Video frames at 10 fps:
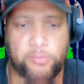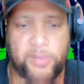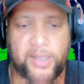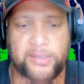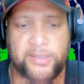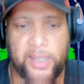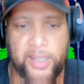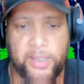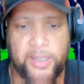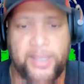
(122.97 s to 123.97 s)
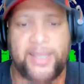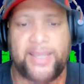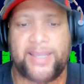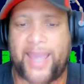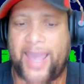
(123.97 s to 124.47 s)
by the day.
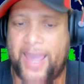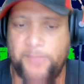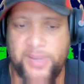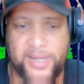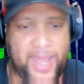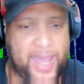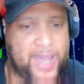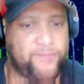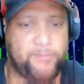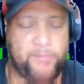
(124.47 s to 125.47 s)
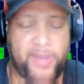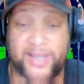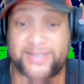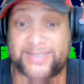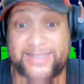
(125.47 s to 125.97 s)
Happy to have him
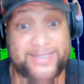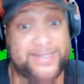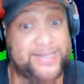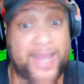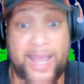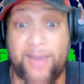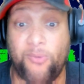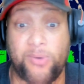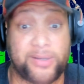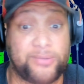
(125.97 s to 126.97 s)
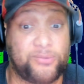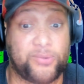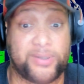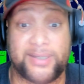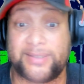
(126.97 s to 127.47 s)
back as I did not want to
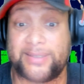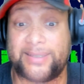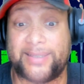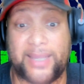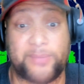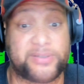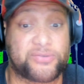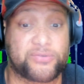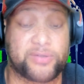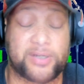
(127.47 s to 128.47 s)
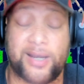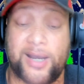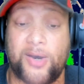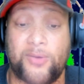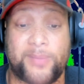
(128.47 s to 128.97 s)
do another gaming stream.
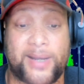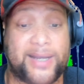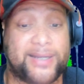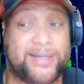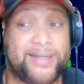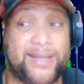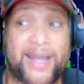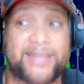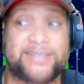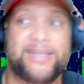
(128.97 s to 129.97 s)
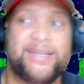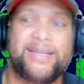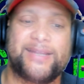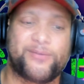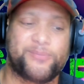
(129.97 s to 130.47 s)
Oh my gosh.
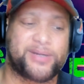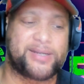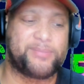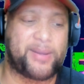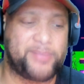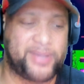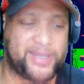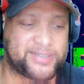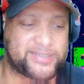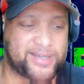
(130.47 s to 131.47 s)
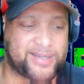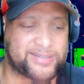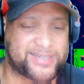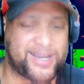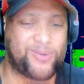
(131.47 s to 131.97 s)
Let me bring in my man Shaw.
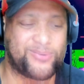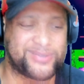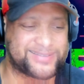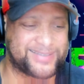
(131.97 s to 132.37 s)
Shaw, what's